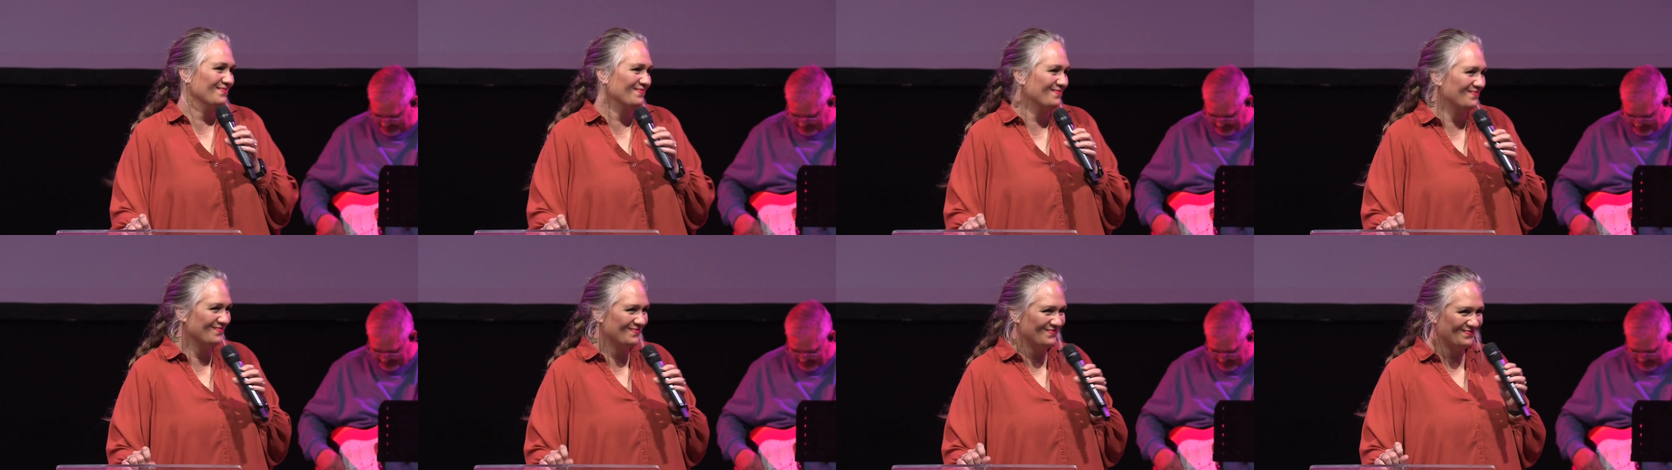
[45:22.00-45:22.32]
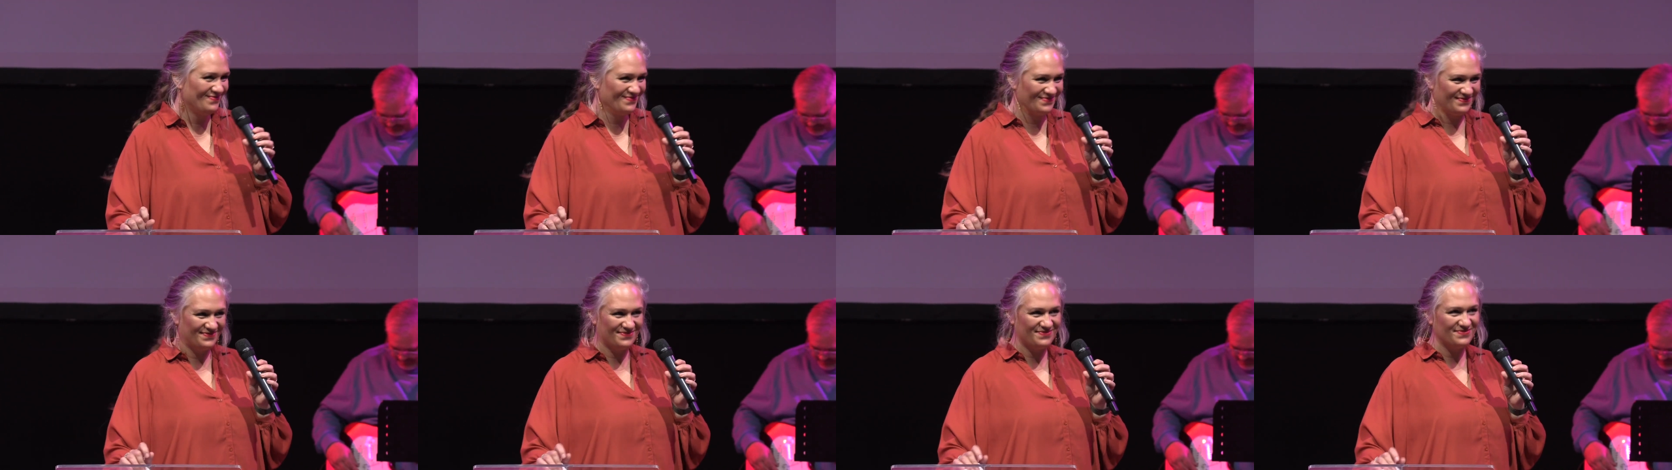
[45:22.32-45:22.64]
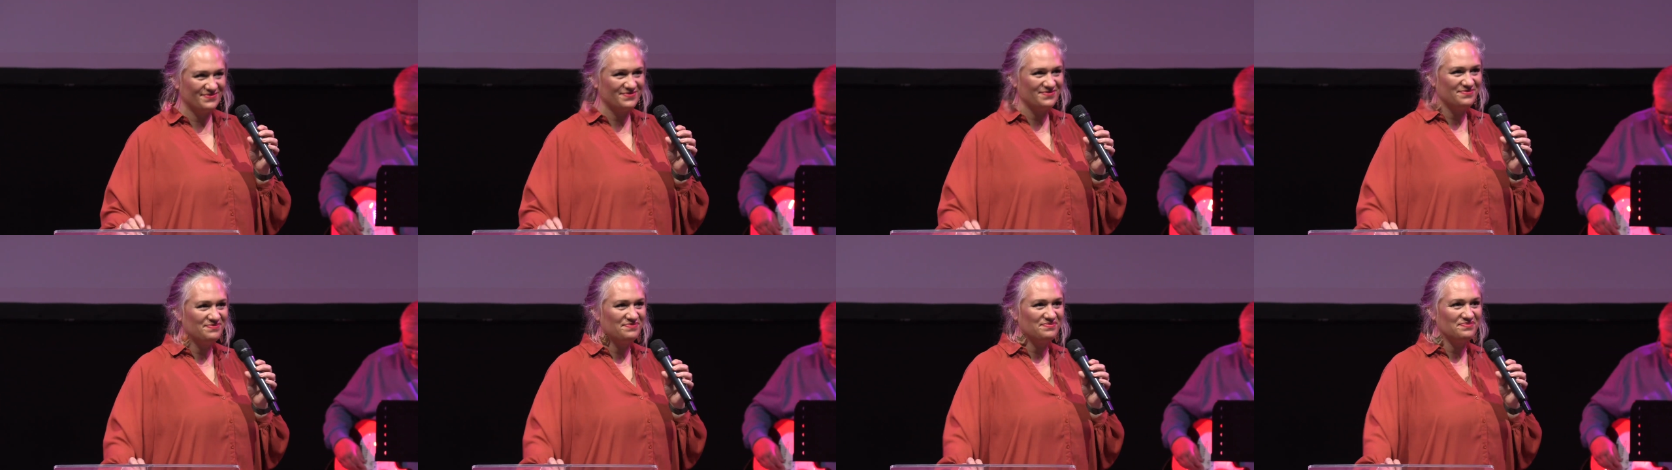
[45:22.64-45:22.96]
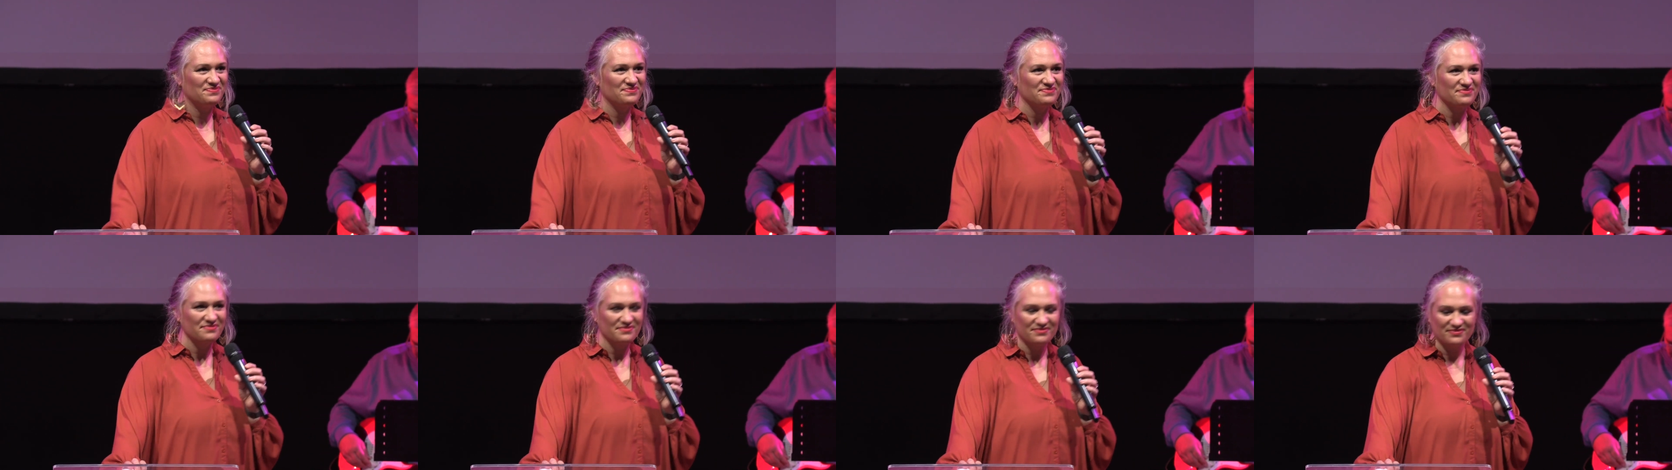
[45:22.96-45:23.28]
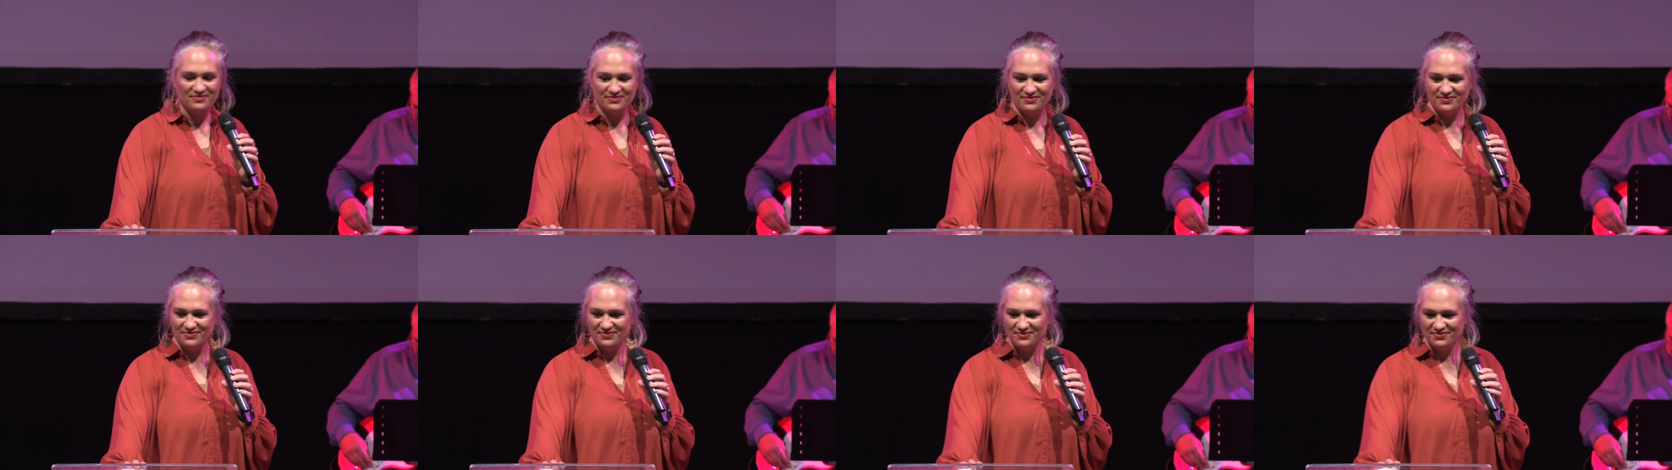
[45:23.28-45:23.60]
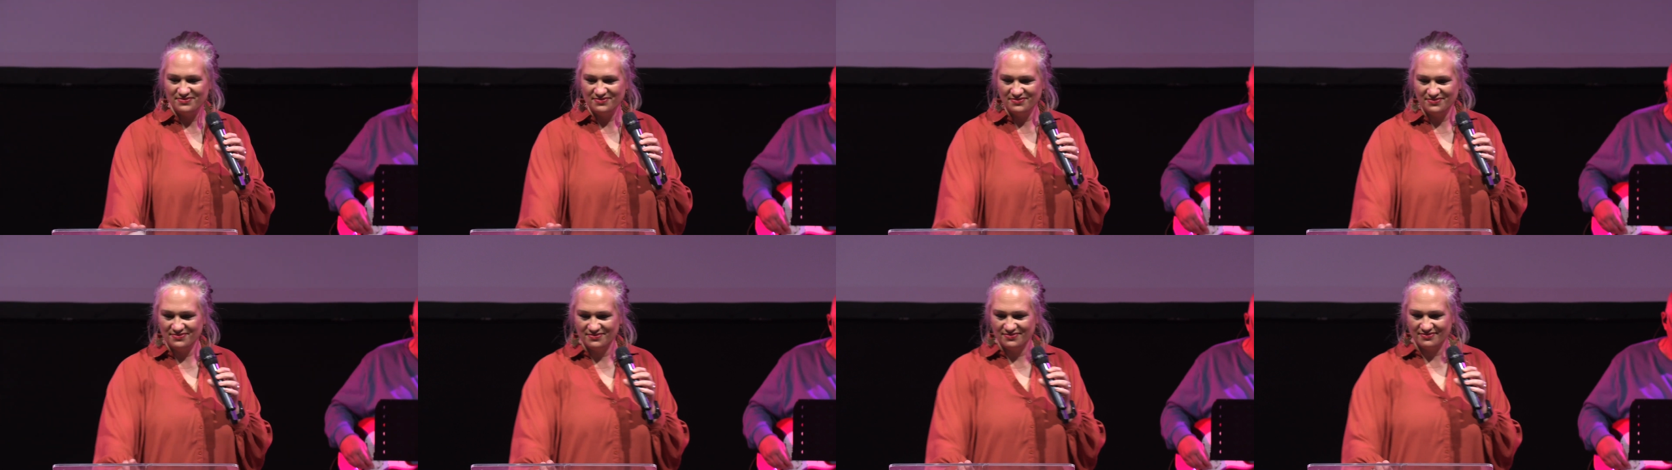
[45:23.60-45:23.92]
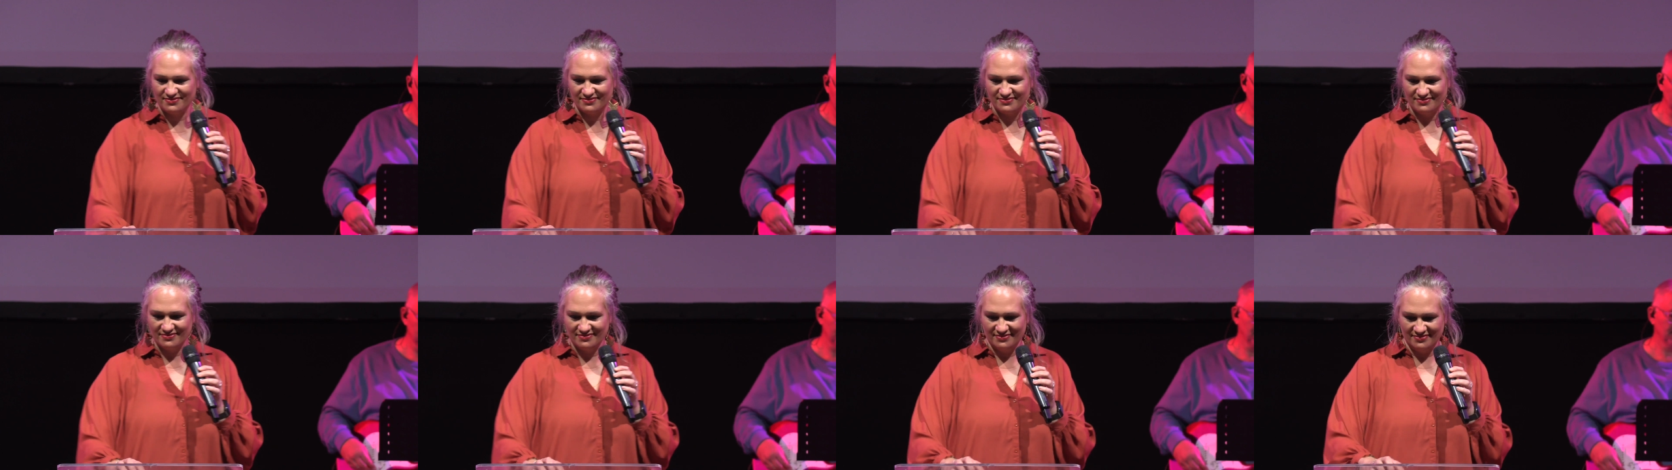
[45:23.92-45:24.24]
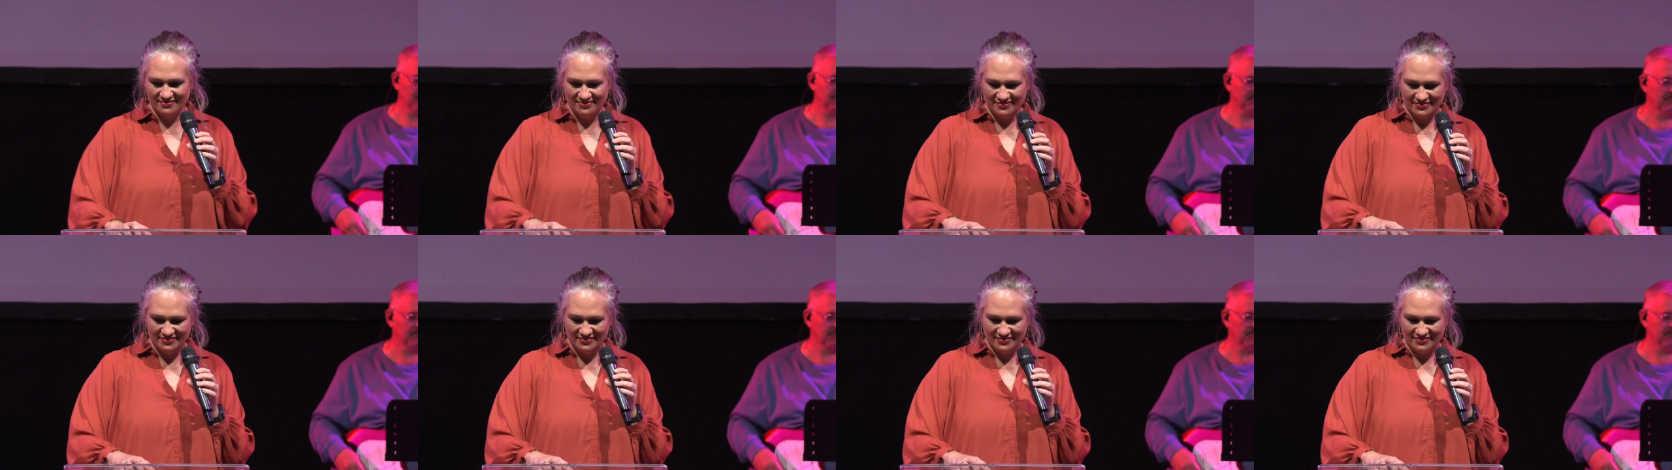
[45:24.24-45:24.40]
No one is speaking in this clip.